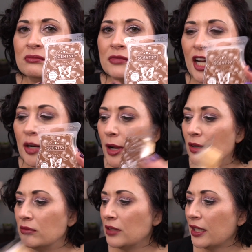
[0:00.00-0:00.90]

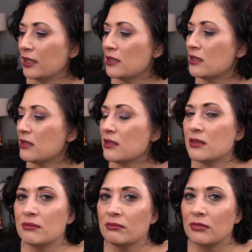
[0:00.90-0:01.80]
caramel. Like
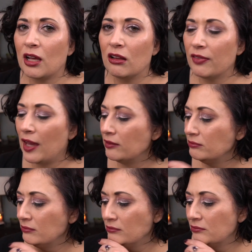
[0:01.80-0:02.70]
it's all of that.
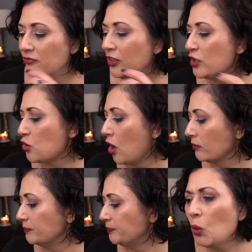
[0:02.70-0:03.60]
Very strong.
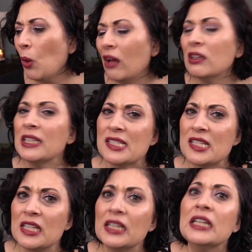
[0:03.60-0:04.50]
Well, at least
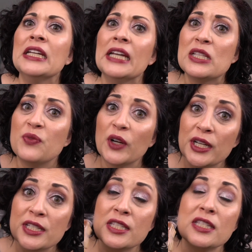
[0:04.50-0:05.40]
it's
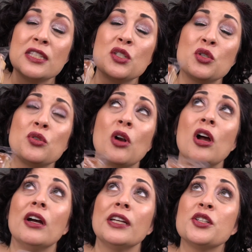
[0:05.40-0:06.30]
very
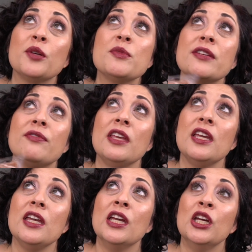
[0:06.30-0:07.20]
strong in terms of
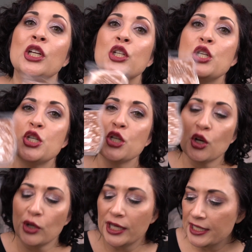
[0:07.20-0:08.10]
the
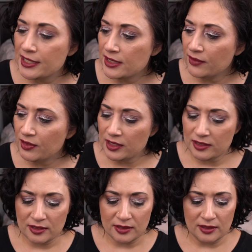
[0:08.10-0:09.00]
sugariness of
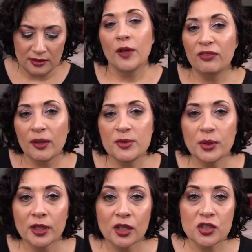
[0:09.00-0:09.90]
this. Hopefully I'm
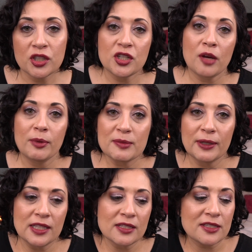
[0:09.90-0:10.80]
doing a good job
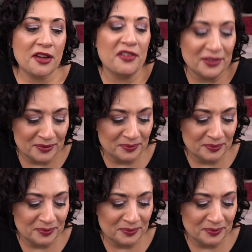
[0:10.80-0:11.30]
explaining this stuff.